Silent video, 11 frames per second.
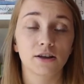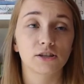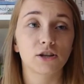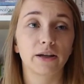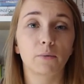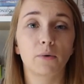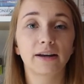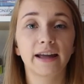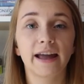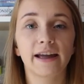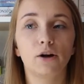So like one
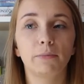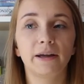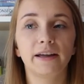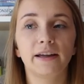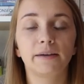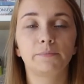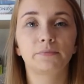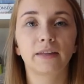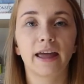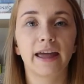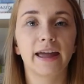day he'll be
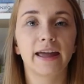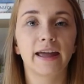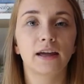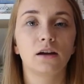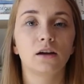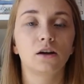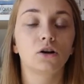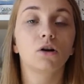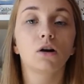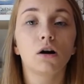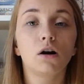a
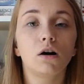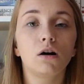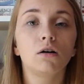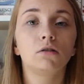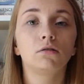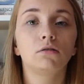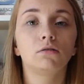girl,